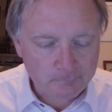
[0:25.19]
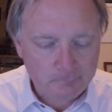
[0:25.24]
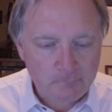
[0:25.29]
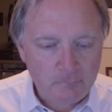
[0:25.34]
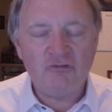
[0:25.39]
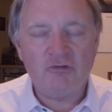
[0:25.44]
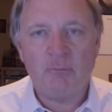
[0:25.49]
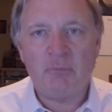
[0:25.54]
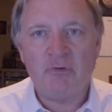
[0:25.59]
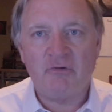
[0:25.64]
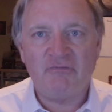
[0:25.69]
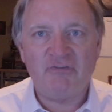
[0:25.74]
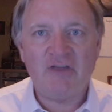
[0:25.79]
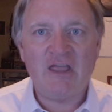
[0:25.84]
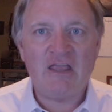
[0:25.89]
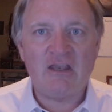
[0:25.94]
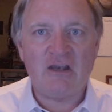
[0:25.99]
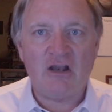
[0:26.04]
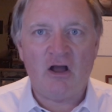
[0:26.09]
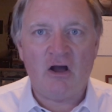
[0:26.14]
To
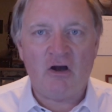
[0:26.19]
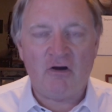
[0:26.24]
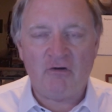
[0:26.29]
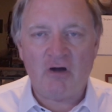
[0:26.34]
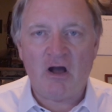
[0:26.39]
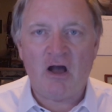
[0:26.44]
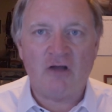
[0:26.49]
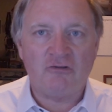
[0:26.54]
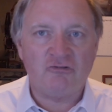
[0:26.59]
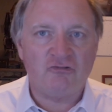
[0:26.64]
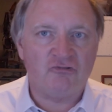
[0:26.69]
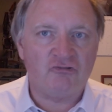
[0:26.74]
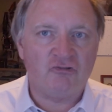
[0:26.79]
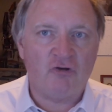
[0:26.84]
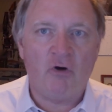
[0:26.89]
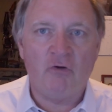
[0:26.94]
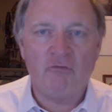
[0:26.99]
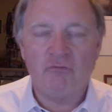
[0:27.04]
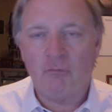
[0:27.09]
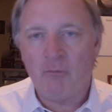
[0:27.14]
prevent a just
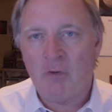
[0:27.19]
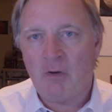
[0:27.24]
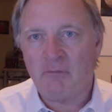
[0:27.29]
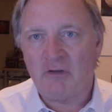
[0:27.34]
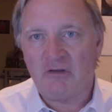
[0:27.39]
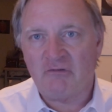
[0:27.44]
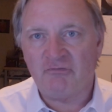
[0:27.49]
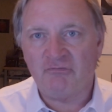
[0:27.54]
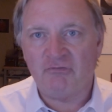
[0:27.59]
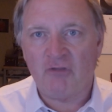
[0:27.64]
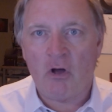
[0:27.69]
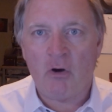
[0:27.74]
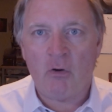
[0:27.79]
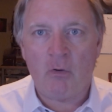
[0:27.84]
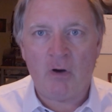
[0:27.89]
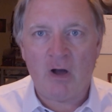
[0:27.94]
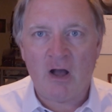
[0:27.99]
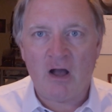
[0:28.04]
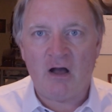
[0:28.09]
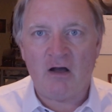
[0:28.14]
overwhelming
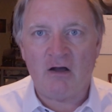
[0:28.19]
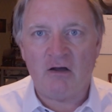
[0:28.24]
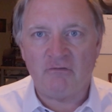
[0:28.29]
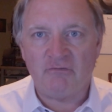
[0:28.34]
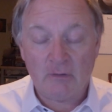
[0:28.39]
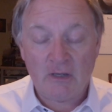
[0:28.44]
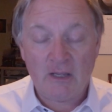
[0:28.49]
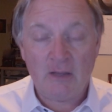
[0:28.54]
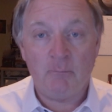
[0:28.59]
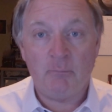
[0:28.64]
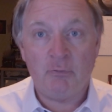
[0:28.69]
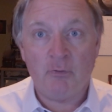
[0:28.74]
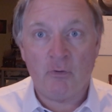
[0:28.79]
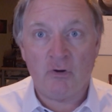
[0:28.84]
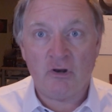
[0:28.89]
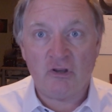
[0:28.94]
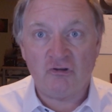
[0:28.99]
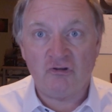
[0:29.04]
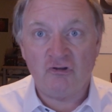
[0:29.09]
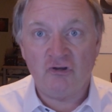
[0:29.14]
flow of
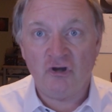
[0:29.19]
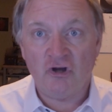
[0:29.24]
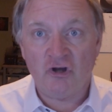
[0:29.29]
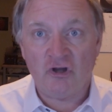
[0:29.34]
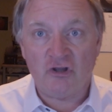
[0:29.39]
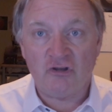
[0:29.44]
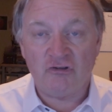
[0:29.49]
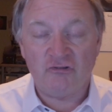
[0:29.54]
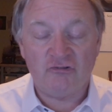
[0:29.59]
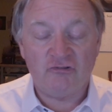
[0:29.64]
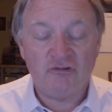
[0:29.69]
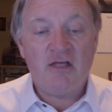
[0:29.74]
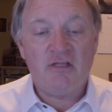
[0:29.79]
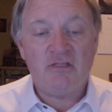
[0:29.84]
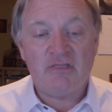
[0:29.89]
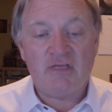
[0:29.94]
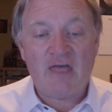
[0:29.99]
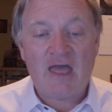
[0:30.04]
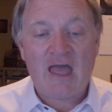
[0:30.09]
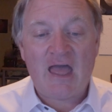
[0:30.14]
imported goods
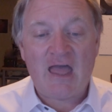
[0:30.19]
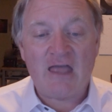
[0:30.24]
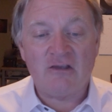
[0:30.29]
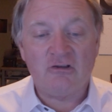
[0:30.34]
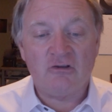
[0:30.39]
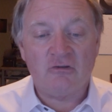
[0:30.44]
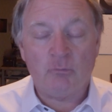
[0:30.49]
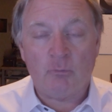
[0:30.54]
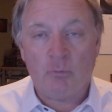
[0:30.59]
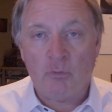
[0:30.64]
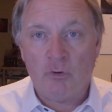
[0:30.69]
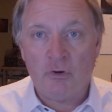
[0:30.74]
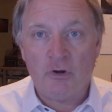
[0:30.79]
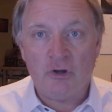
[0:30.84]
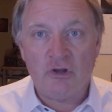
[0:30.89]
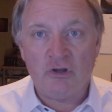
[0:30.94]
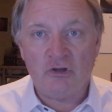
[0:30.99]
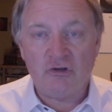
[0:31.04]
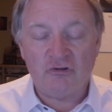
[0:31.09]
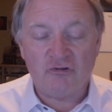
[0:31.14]
that
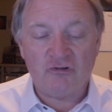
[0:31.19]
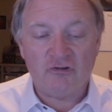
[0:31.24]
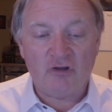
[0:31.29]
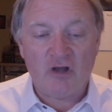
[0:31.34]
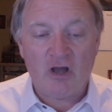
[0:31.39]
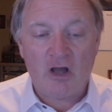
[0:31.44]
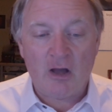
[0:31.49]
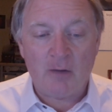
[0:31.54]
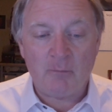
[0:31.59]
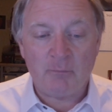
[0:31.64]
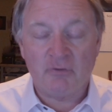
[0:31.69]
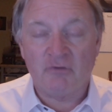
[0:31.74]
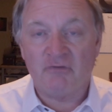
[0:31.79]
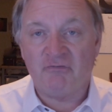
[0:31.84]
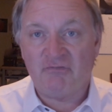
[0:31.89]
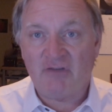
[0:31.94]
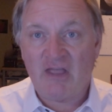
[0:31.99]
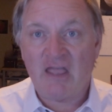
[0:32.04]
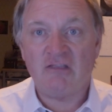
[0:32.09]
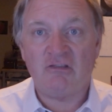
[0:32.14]
would
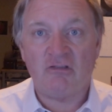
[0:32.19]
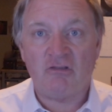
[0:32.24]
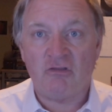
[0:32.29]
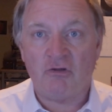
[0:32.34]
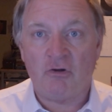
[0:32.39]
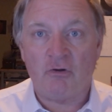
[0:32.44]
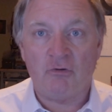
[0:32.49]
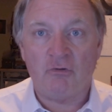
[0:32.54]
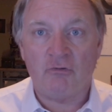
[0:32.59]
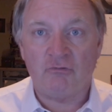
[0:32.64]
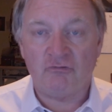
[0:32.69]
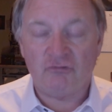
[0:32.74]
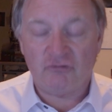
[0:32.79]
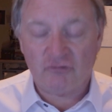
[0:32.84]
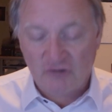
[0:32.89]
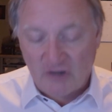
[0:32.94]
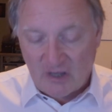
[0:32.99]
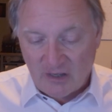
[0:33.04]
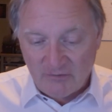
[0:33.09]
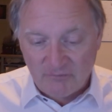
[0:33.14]
prevent those
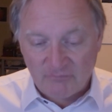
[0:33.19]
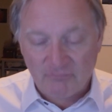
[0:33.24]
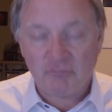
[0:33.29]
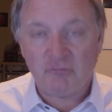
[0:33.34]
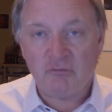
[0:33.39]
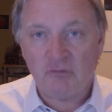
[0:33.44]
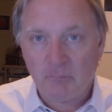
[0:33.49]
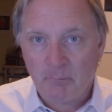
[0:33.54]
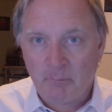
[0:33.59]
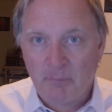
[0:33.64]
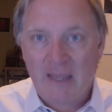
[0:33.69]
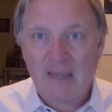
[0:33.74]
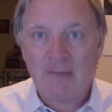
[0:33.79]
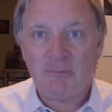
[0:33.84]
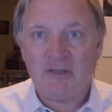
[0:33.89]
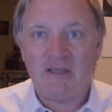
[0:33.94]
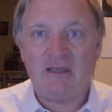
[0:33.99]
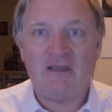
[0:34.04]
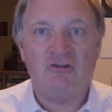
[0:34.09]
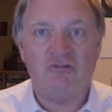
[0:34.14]
kind of
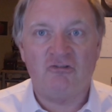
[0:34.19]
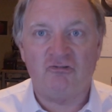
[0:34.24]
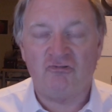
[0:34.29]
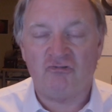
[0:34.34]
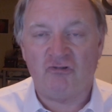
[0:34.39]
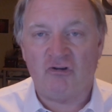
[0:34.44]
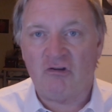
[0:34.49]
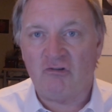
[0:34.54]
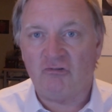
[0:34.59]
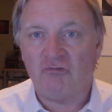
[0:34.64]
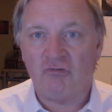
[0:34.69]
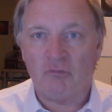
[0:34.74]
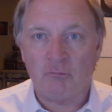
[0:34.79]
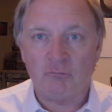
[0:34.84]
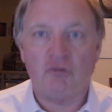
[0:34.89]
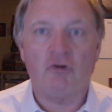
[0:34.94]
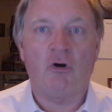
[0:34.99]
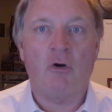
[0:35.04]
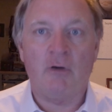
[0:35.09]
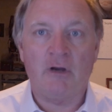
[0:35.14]
baby industries from
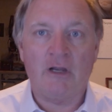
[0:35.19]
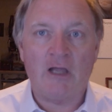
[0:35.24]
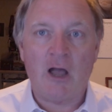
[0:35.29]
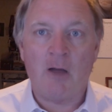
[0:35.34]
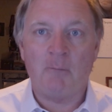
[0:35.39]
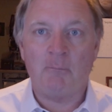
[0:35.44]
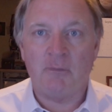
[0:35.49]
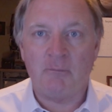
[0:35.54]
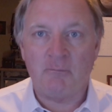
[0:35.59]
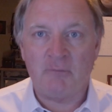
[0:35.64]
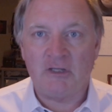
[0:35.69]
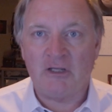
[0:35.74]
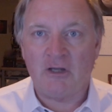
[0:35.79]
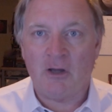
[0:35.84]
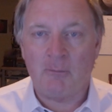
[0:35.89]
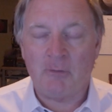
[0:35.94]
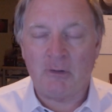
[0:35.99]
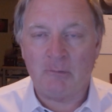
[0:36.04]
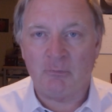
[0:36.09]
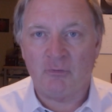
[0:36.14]
growing up and
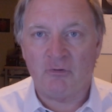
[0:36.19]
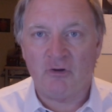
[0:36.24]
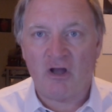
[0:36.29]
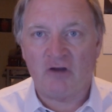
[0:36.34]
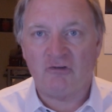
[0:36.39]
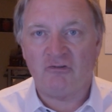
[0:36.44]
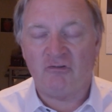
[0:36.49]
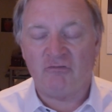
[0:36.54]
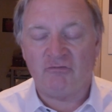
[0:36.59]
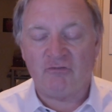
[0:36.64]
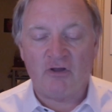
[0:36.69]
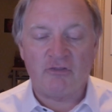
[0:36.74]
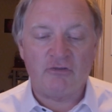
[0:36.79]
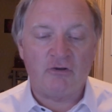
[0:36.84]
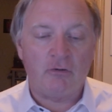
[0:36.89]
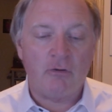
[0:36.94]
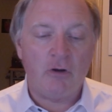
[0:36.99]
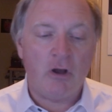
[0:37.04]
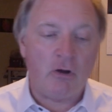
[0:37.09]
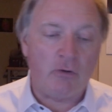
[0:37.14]
becoming productive on
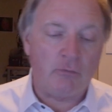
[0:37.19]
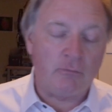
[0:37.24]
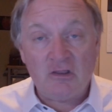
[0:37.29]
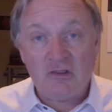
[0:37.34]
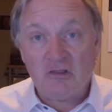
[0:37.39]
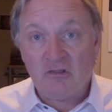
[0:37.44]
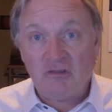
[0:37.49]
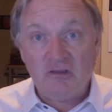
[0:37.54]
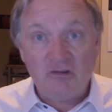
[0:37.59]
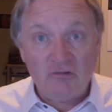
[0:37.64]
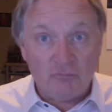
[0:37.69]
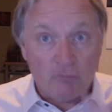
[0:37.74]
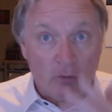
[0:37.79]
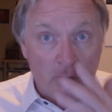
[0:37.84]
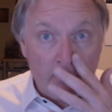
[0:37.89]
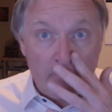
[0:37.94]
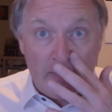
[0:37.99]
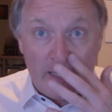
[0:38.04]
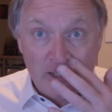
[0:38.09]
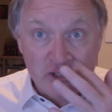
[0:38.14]
their own. These were
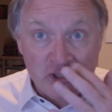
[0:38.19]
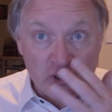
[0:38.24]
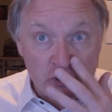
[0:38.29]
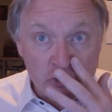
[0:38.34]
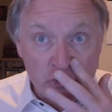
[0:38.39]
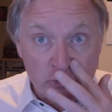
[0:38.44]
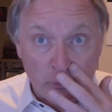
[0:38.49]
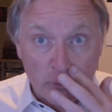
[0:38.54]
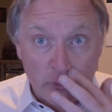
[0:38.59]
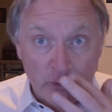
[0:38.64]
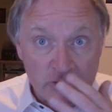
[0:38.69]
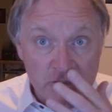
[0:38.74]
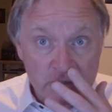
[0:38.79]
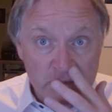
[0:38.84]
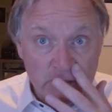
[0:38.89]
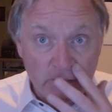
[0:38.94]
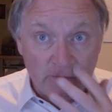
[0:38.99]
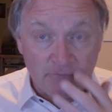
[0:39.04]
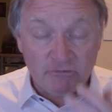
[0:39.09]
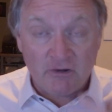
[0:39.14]
a major
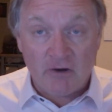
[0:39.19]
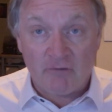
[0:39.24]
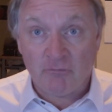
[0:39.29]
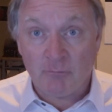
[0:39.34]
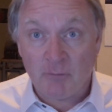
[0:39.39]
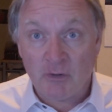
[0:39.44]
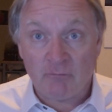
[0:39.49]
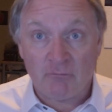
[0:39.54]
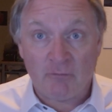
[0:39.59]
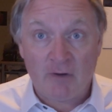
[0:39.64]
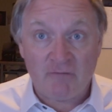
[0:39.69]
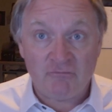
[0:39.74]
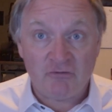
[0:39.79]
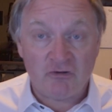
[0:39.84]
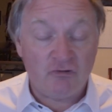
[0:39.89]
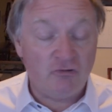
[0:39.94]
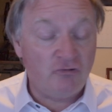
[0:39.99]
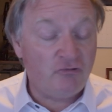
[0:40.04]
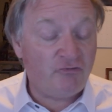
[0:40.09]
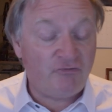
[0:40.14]
source of government
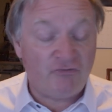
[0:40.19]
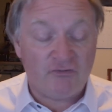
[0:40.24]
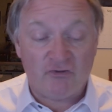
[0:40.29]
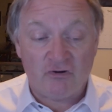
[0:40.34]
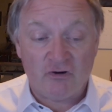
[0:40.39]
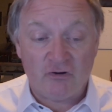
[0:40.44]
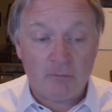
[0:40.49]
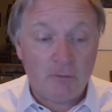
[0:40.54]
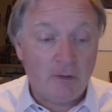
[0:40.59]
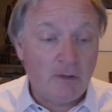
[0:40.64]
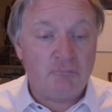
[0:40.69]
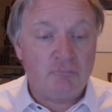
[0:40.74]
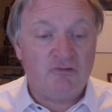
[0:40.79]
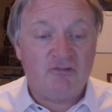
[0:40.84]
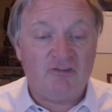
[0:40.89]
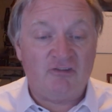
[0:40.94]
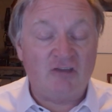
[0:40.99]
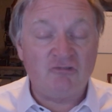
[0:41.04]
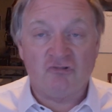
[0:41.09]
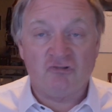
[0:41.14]
revenues for a
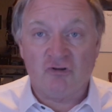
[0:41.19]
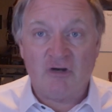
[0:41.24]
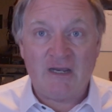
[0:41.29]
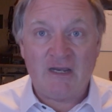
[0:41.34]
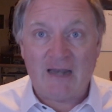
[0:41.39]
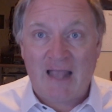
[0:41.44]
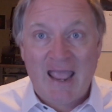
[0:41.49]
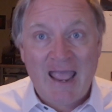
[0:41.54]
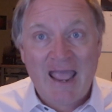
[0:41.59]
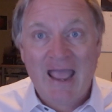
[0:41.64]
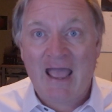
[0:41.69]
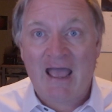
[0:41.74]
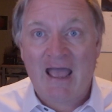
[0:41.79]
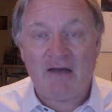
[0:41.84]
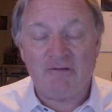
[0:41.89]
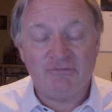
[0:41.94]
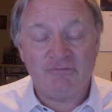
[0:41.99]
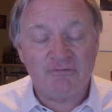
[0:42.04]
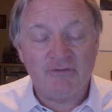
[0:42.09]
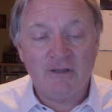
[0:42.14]
century and a
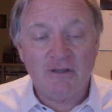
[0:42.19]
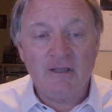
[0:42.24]
half